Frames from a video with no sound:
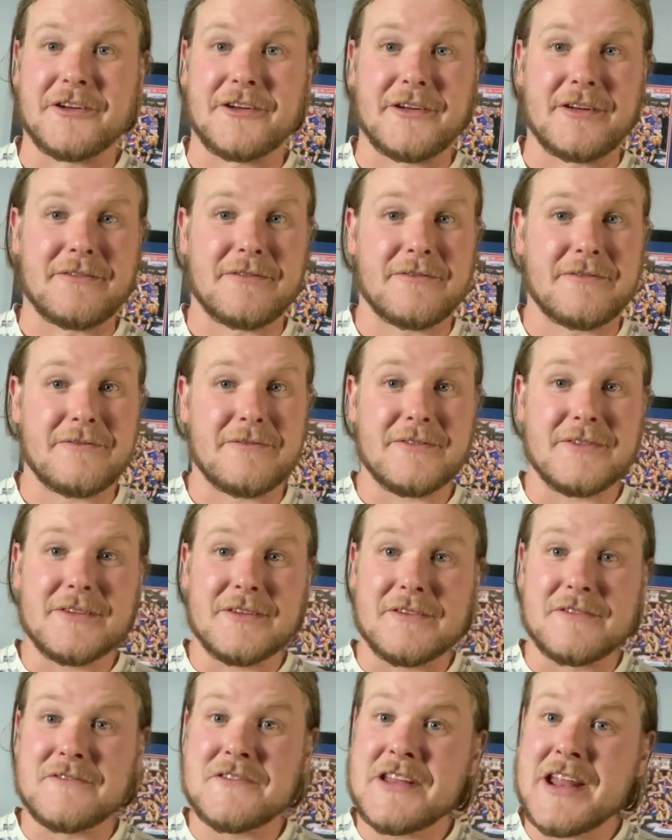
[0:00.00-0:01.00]
If
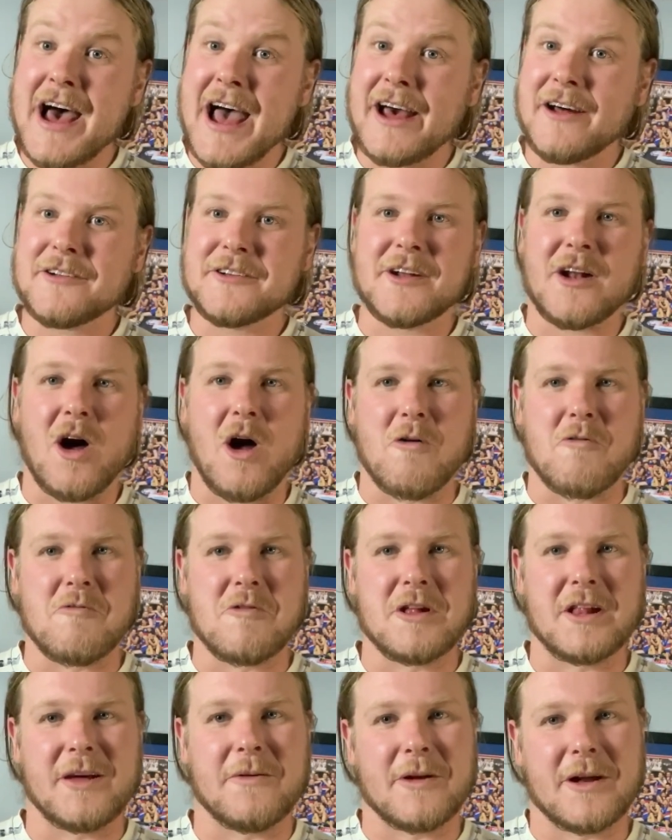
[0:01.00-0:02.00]
you've nailed it, I
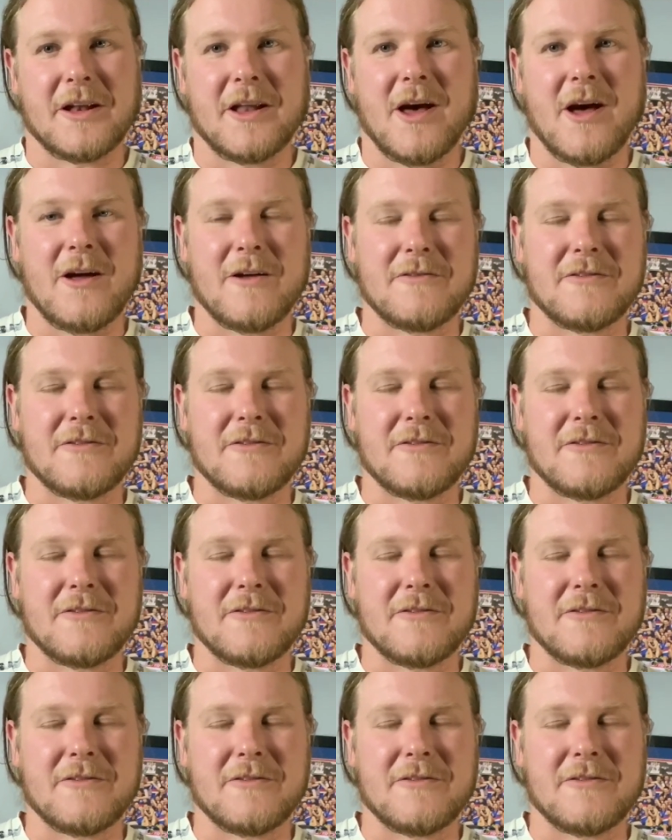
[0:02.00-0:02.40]
really want to know.